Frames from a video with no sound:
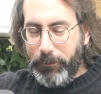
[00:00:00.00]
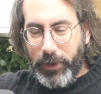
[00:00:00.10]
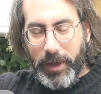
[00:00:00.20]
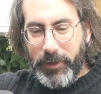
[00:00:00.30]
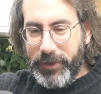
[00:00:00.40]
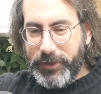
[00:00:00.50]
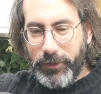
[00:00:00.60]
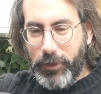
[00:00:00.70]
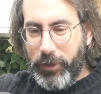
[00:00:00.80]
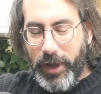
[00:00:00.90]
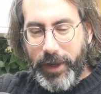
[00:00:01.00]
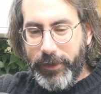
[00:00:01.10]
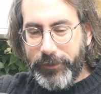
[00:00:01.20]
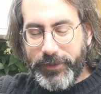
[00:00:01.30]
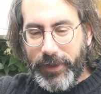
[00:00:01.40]
prime minister or a head
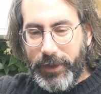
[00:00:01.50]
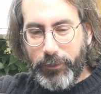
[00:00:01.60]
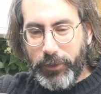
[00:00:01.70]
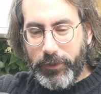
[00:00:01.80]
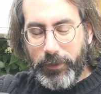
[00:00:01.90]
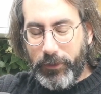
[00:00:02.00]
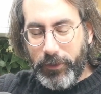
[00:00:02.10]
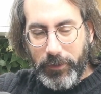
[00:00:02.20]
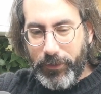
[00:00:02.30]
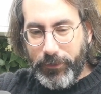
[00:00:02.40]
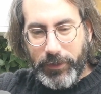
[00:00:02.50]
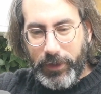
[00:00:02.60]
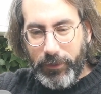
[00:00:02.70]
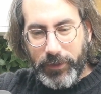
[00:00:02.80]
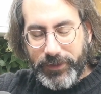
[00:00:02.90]
of state would, or,
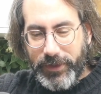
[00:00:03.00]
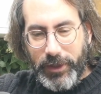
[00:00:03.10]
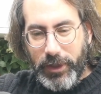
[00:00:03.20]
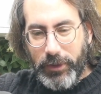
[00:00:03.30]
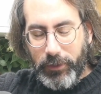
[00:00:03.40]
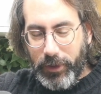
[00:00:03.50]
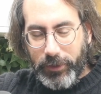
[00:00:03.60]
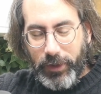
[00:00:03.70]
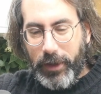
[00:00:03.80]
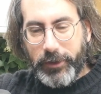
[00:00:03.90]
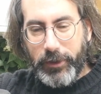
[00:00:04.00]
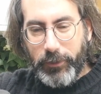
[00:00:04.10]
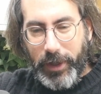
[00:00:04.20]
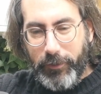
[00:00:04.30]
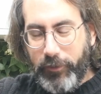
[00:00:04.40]
a CEO or a doctor
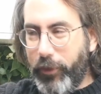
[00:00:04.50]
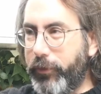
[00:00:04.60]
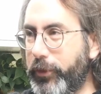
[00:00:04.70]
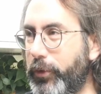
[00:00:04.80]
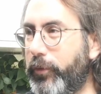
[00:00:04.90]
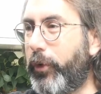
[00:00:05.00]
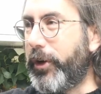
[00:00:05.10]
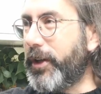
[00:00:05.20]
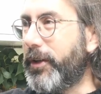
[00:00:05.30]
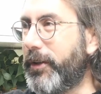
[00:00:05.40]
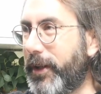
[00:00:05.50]
would have a Volvo 240.